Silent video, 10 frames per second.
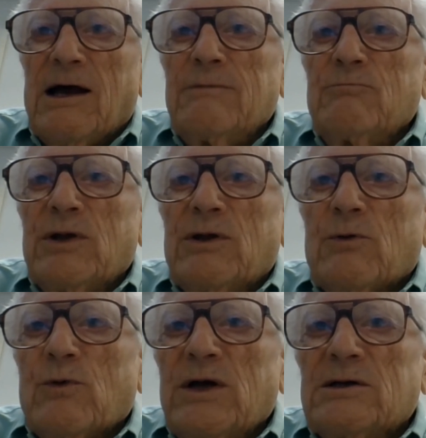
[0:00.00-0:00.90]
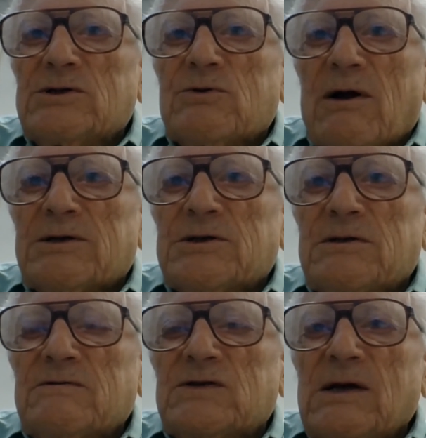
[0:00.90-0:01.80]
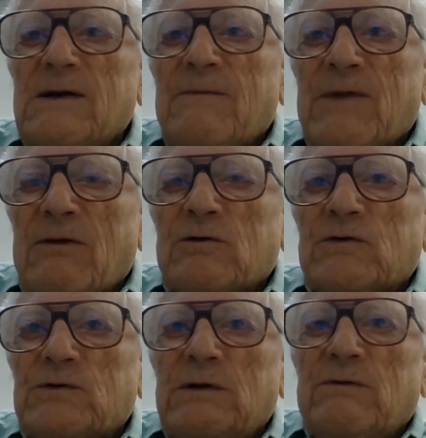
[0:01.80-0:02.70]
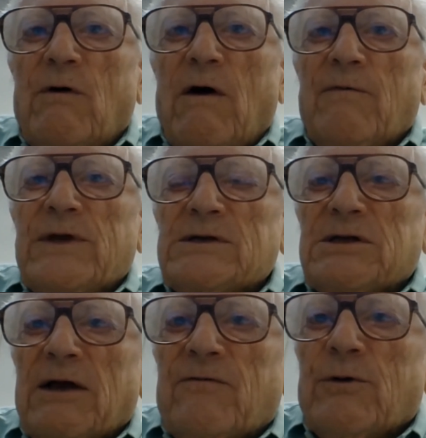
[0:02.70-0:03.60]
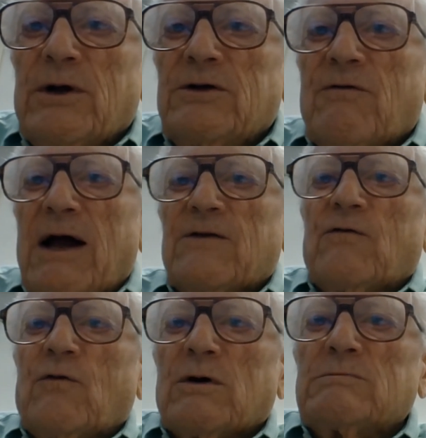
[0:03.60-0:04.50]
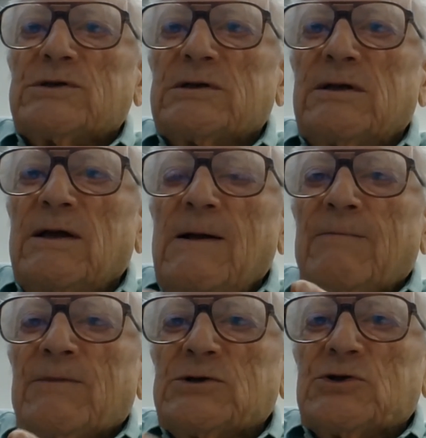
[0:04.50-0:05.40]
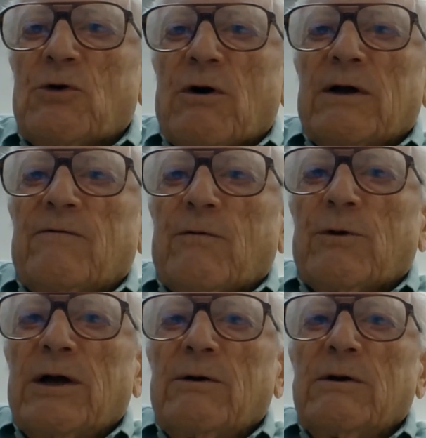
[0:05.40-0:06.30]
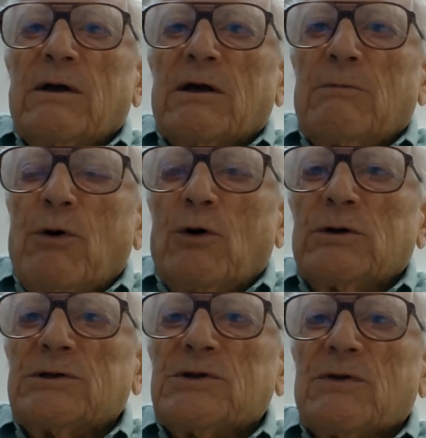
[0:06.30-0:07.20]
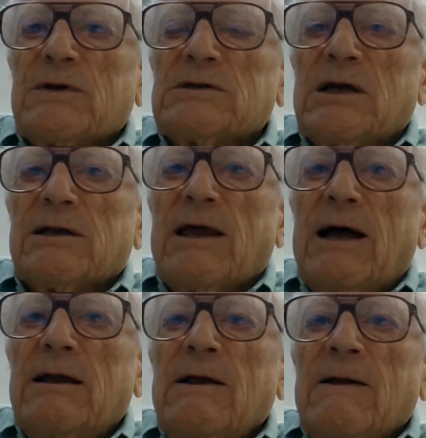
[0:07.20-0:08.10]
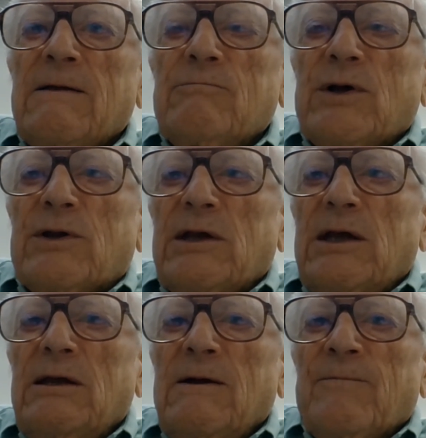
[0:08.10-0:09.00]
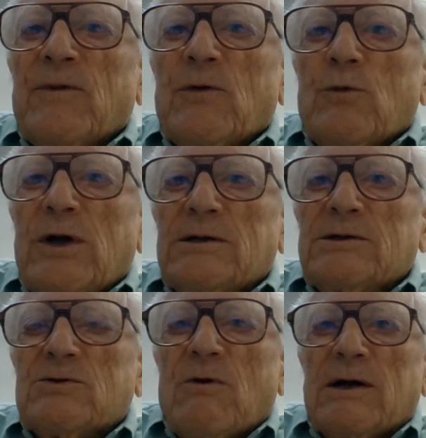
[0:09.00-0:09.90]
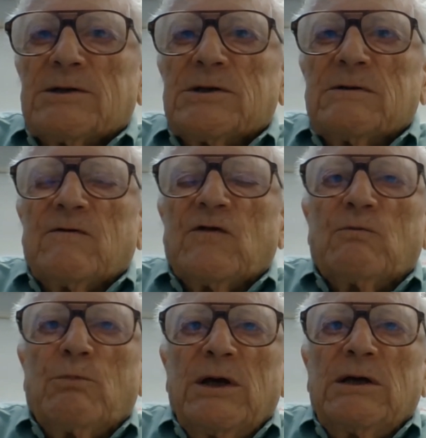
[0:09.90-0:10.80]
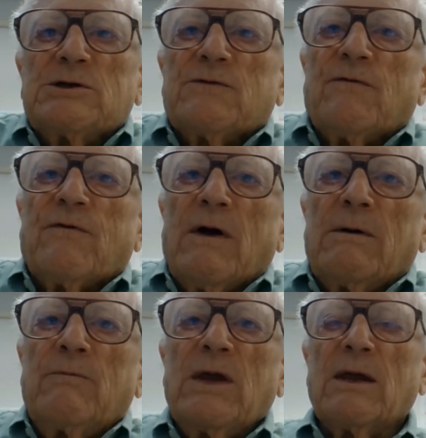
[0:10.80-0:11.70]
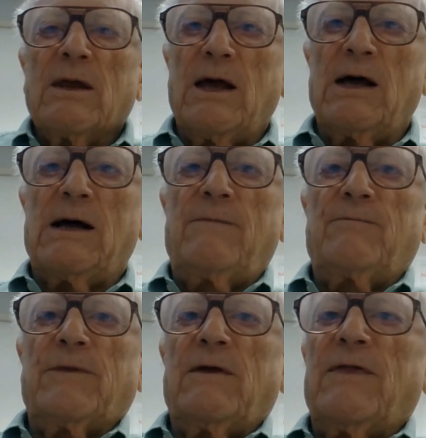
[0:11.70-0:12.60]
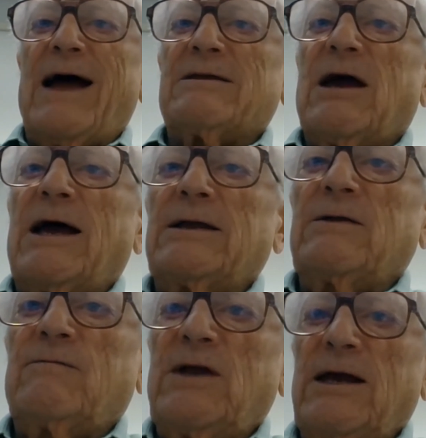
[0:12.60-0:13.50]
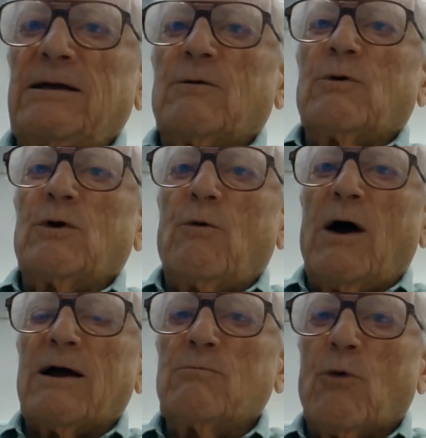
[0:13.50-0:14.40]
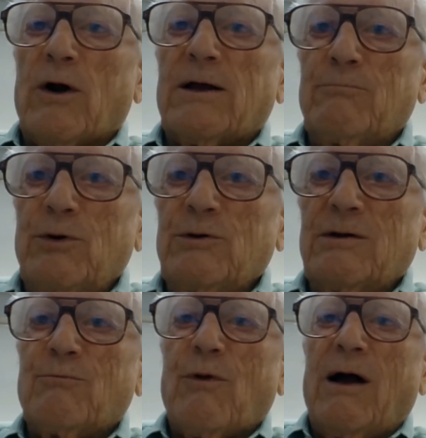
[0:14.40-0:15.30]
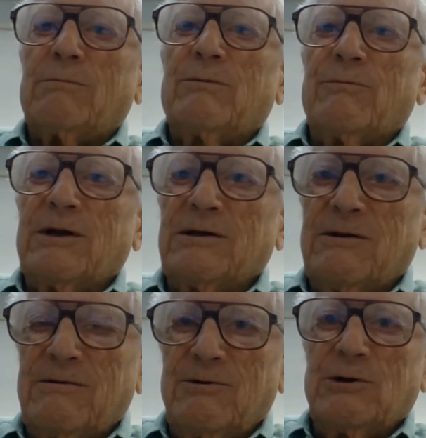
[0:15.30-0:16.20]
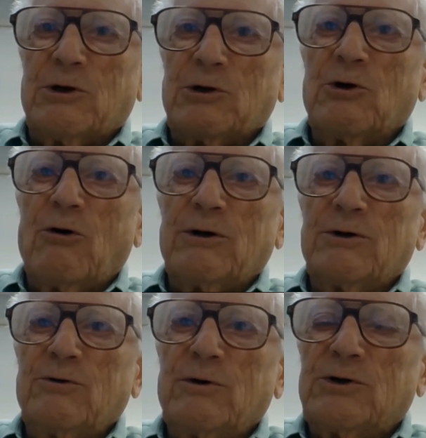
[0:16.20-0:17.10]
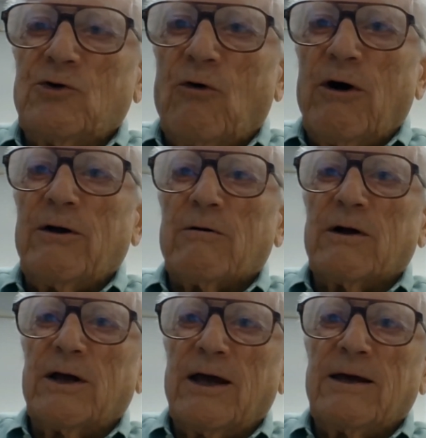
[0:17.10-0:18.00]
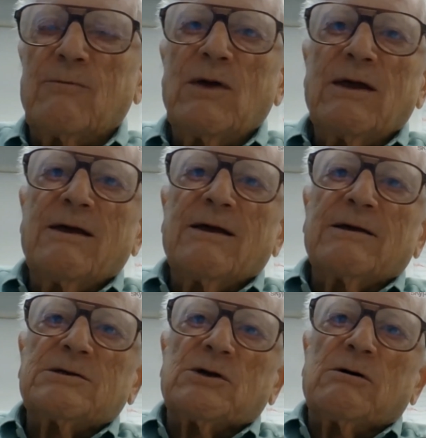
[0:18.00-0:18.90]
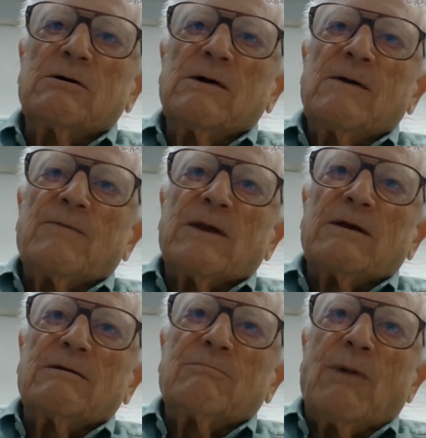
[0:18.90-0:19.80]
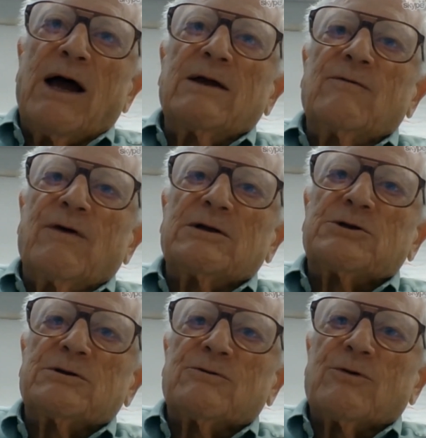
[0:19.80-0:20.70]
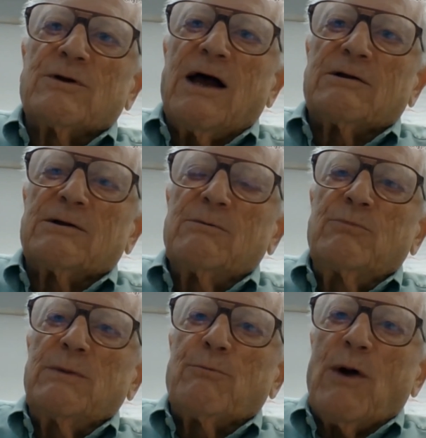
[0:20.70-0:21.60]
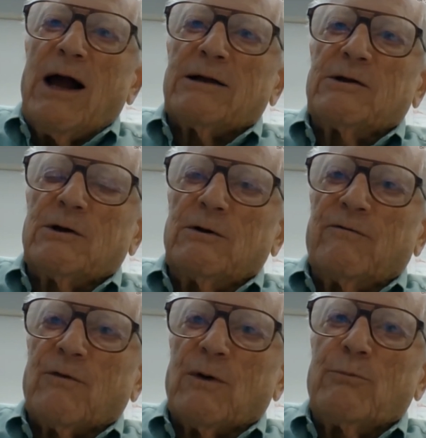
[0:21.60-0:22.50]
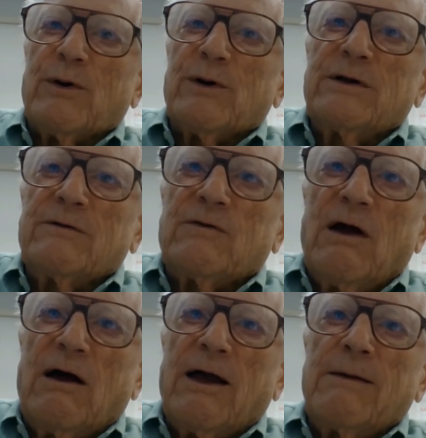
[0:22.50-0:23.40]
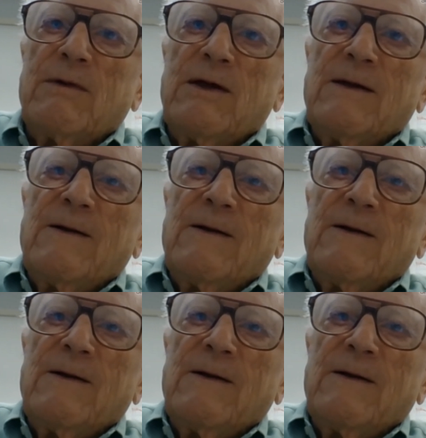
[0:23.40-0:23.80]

time, but the reconstruction and those involved things like Fourier transforms and storing Fourier components and things like that. But the reconstruction of speech from that kind of data required more computing problem than could go into a toy or a game. So my invention turned out to be practical for a period of time